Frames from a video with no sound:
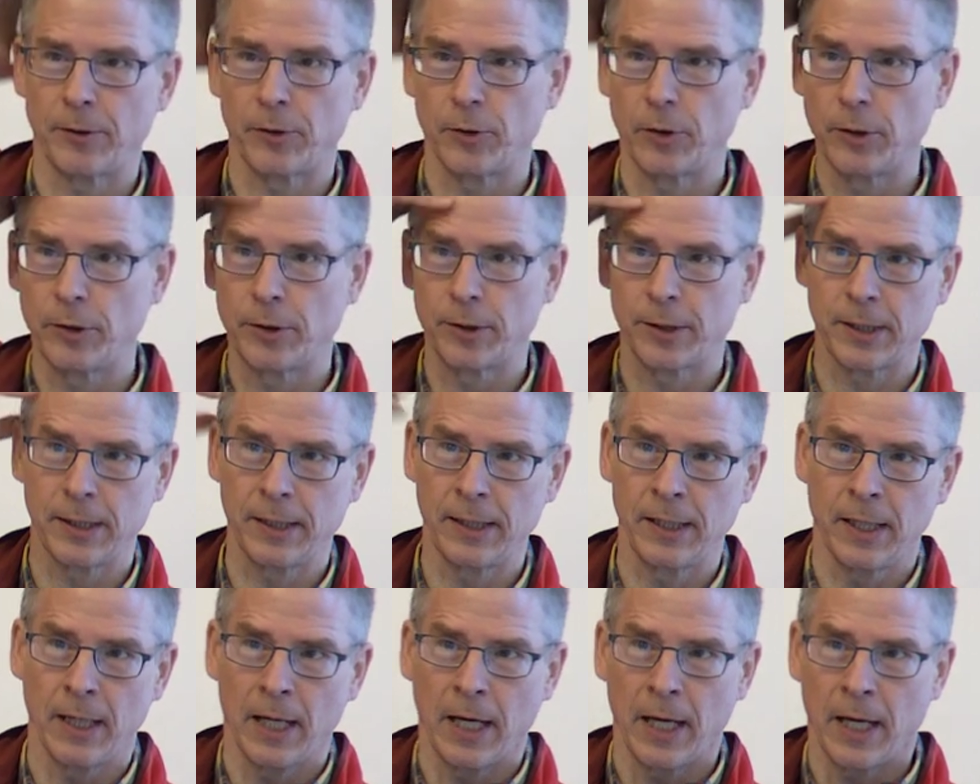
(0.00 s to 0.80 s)
So you
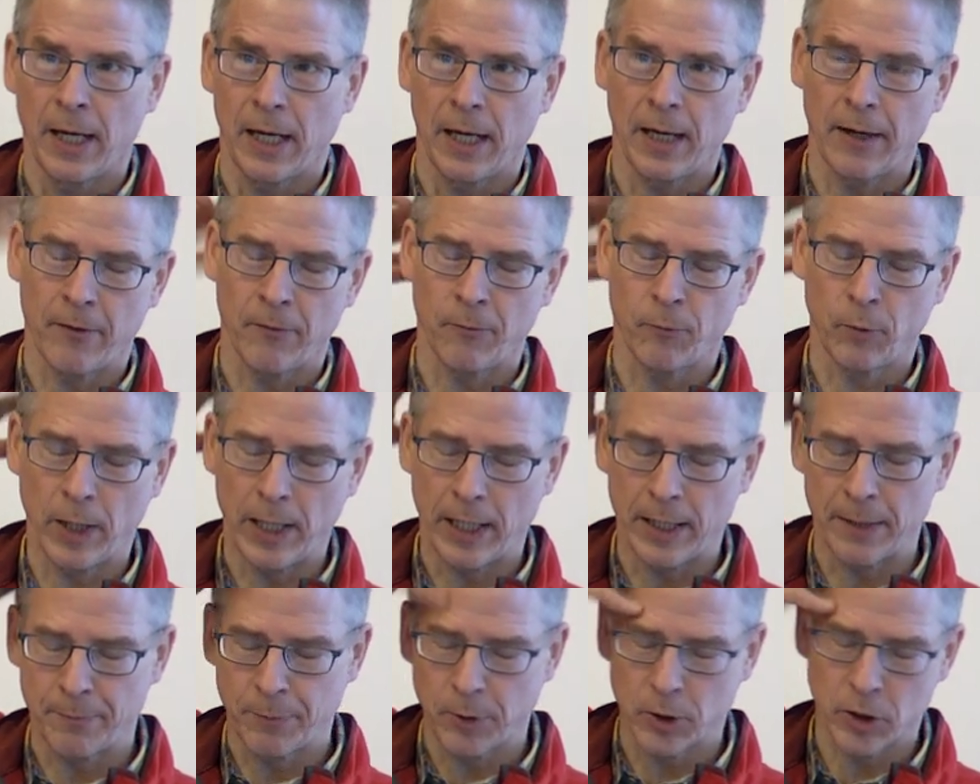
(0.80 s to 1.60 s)
see uh,
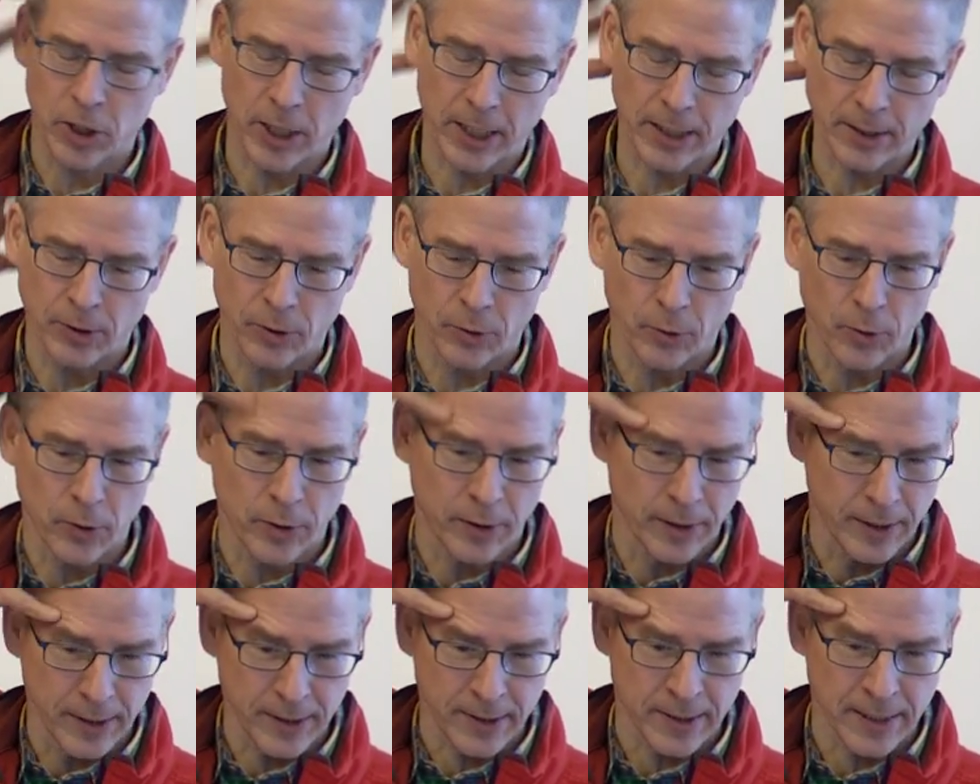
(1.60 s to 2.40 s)
where it projects to
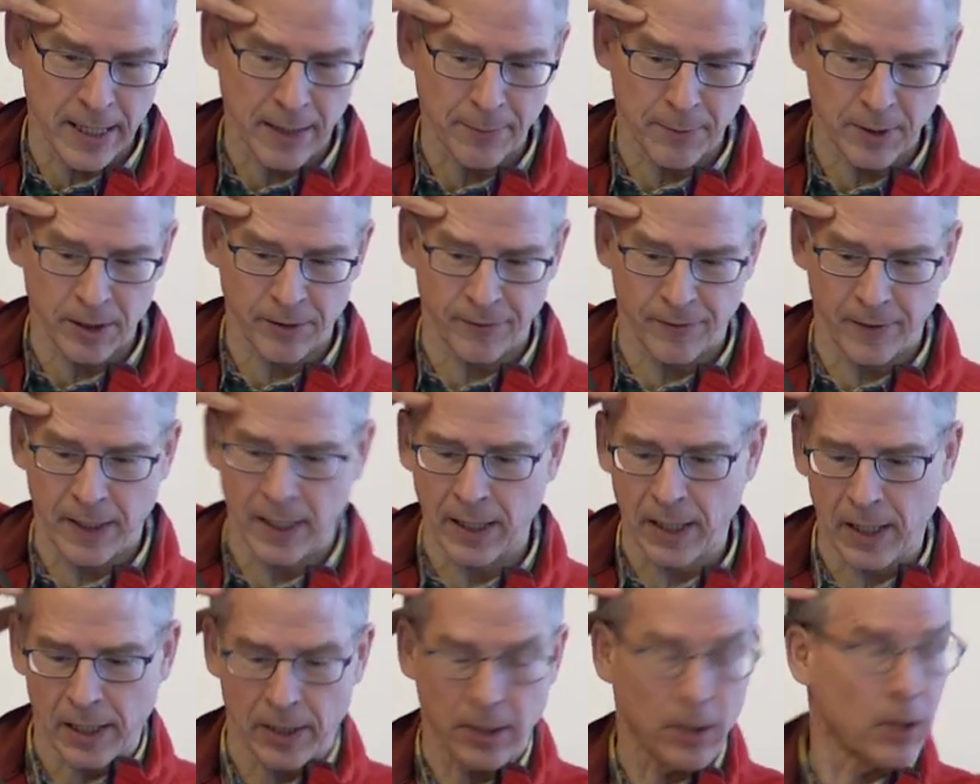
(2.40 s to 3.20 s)
in this
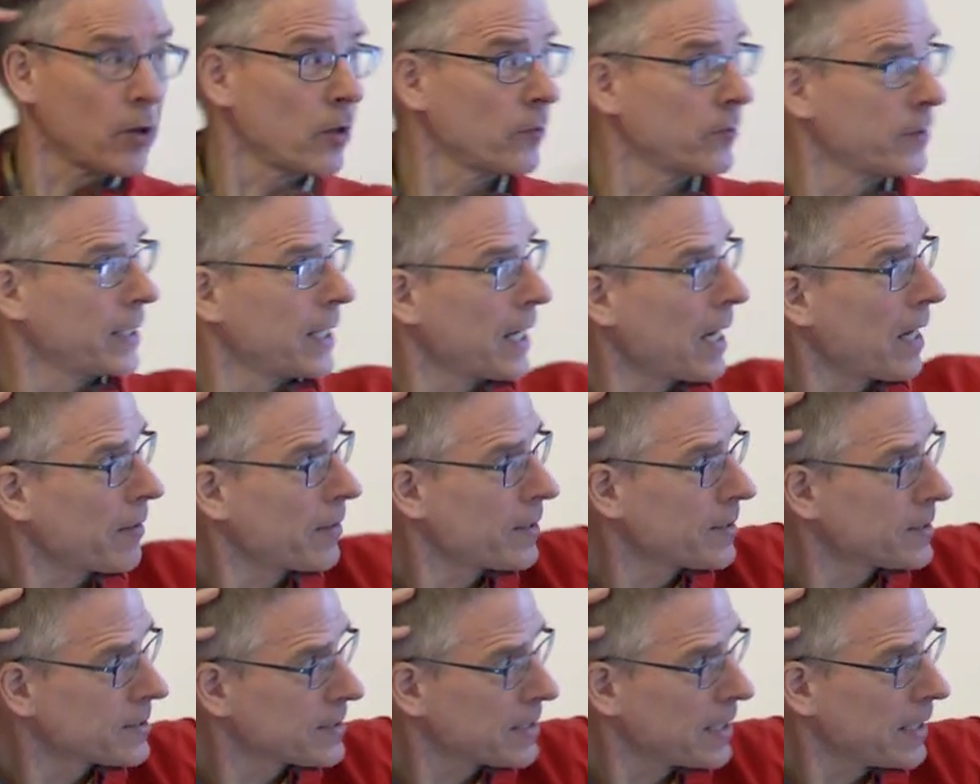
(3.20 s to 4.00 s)
hemisphere, and on the
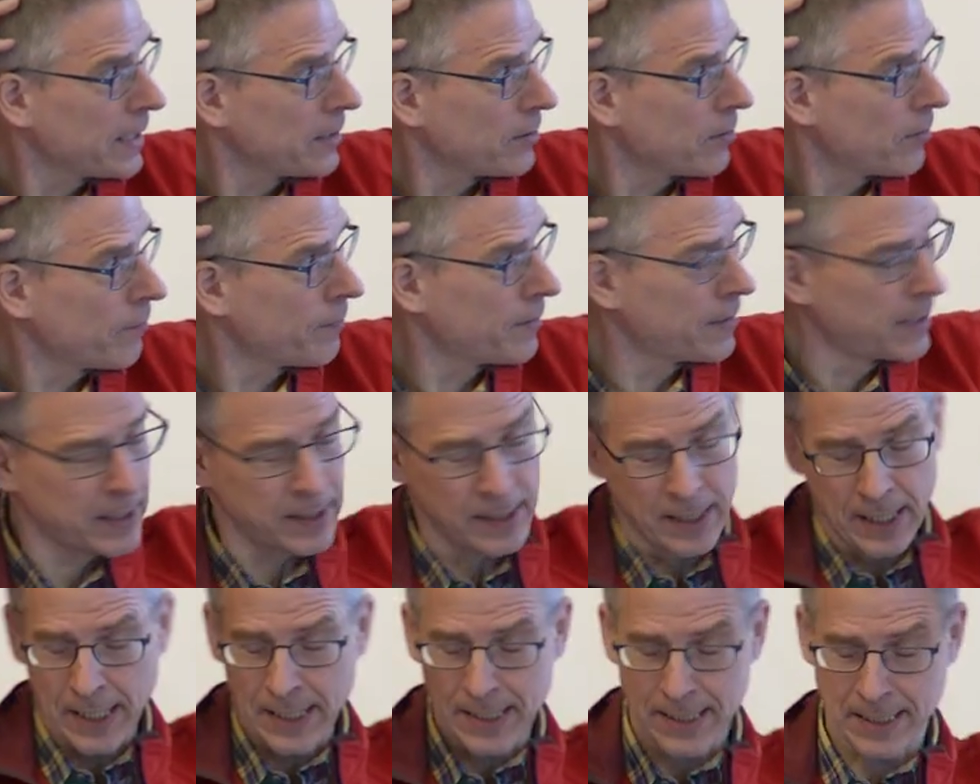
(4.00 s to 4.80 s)
other side of
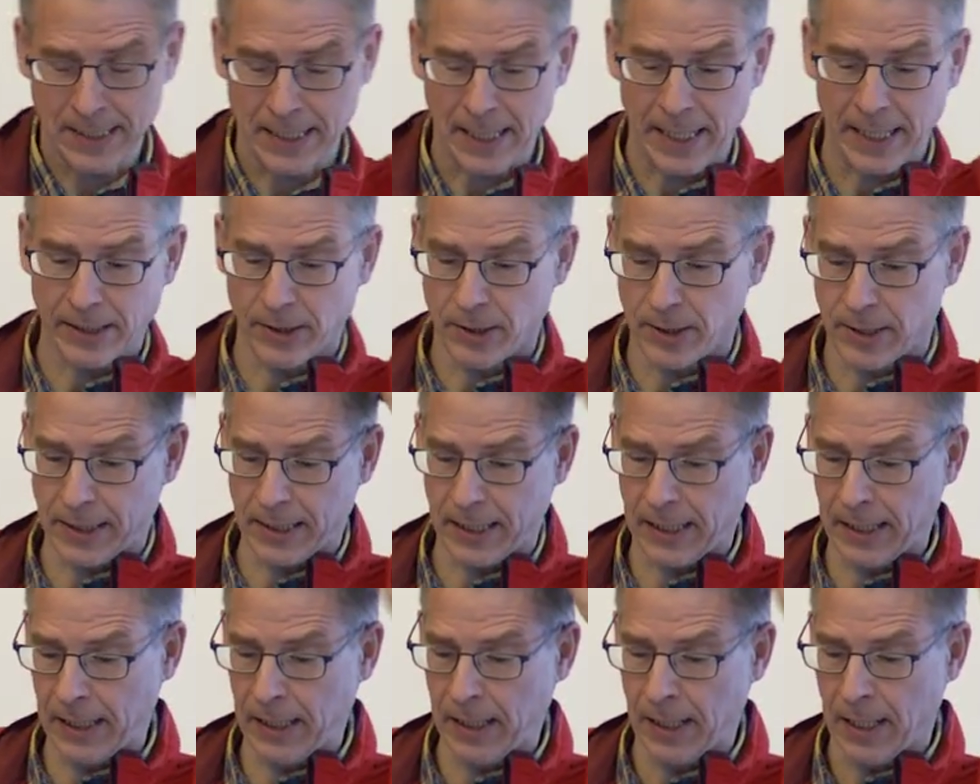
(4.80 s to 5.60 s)
the slide, you
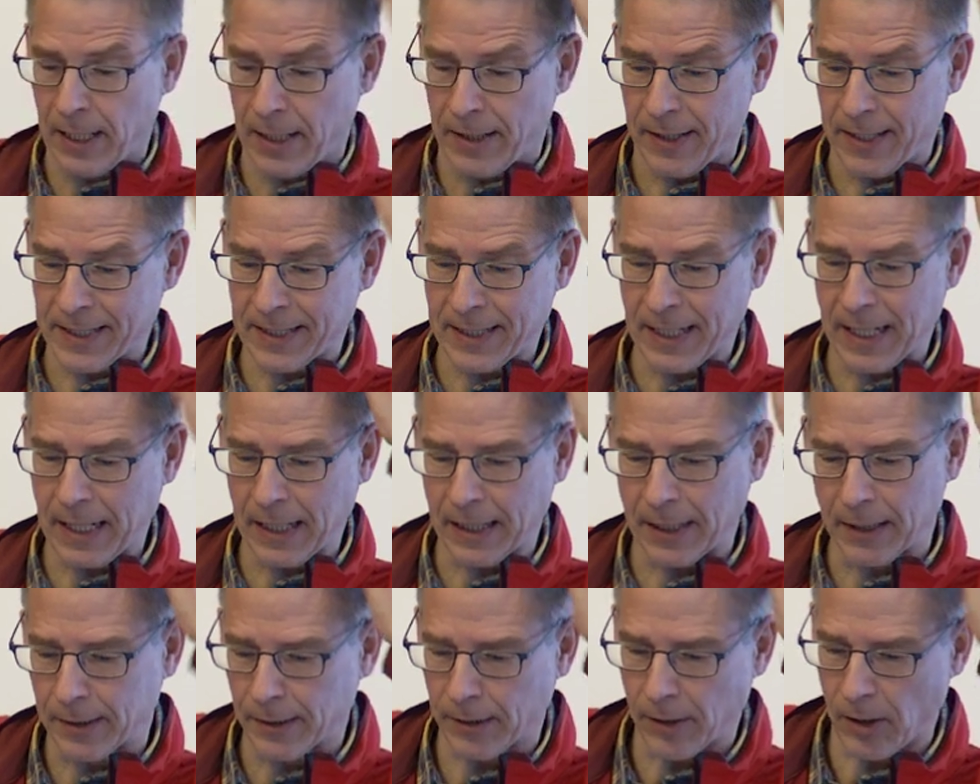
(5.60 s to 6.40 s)
see the
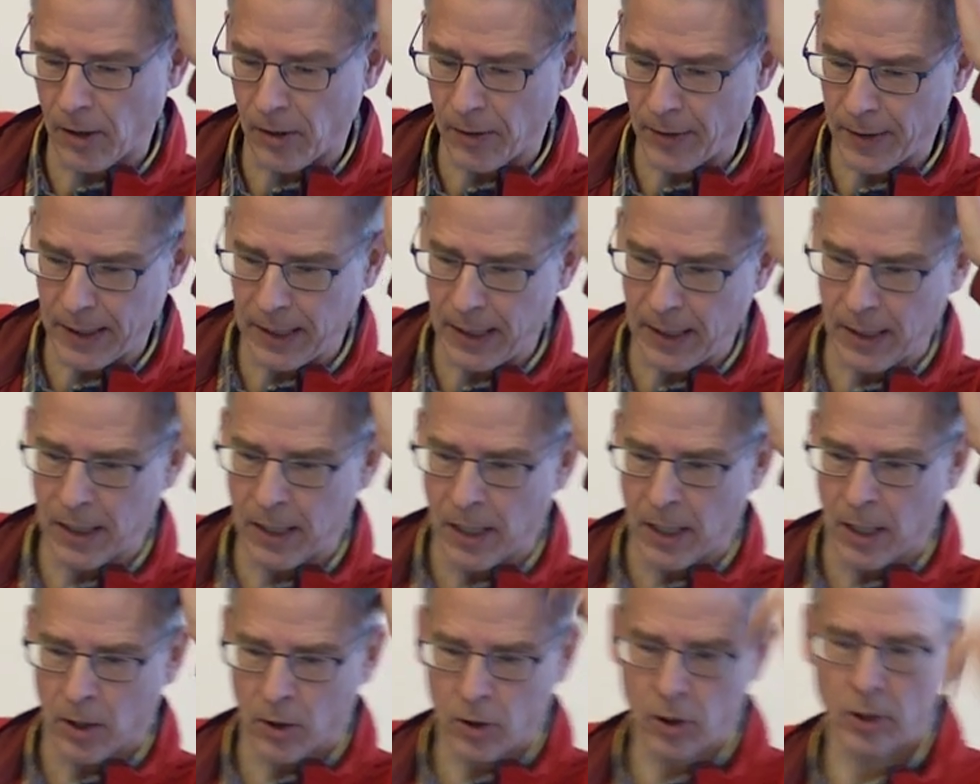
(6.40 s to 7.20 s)
targets on the
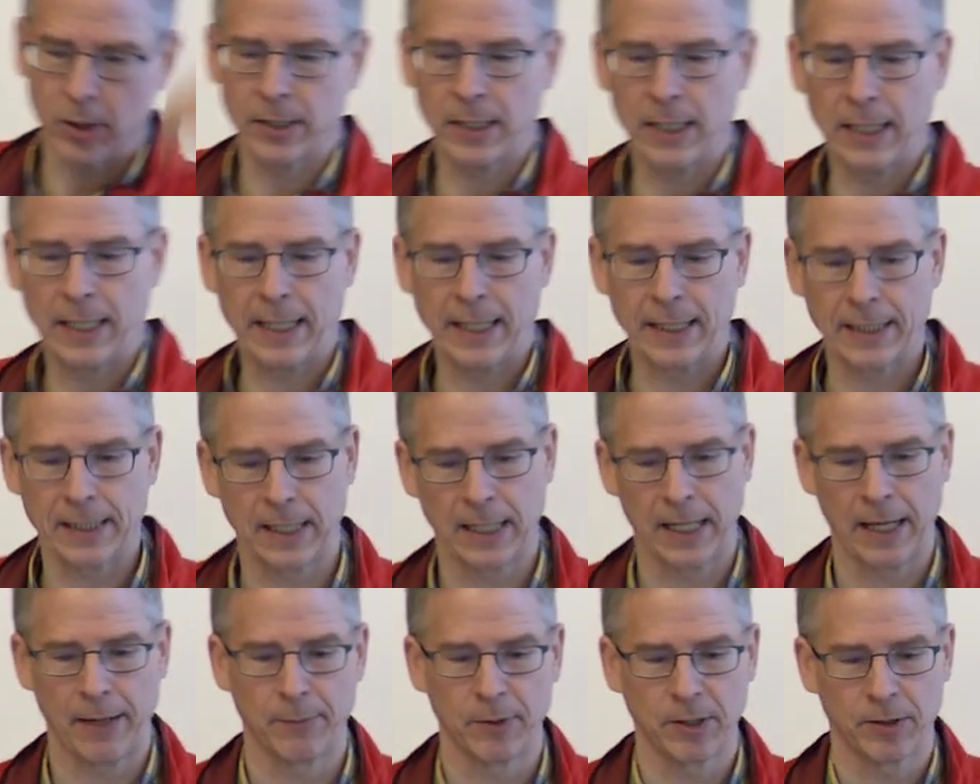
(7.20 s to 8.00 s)

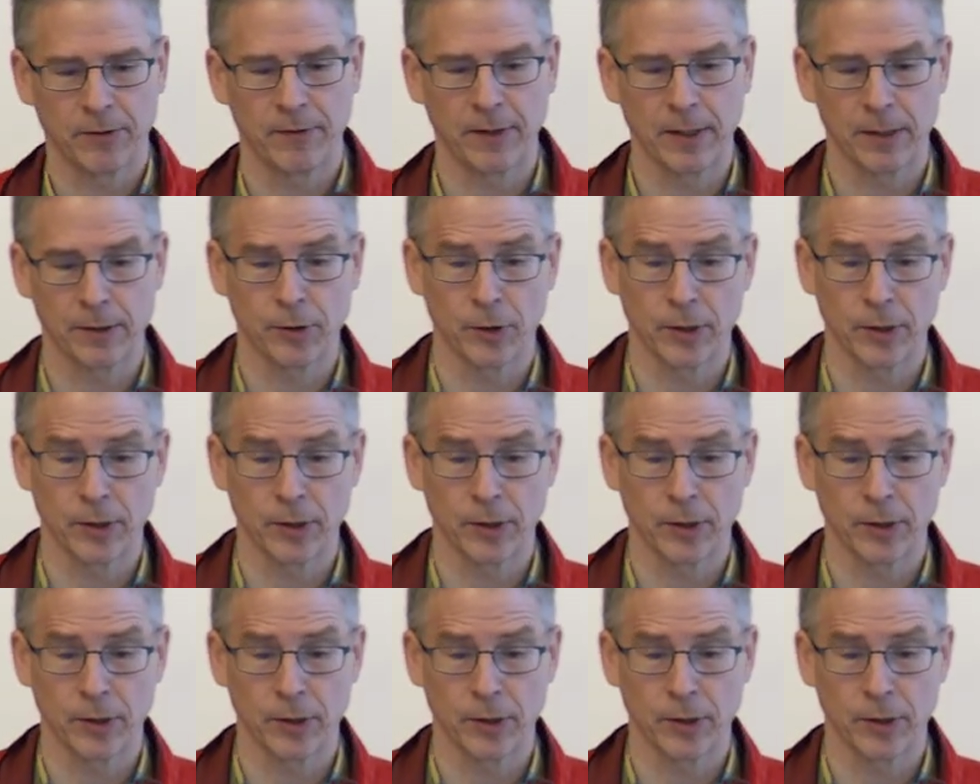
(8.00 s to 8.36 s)
contralateral hemisphere.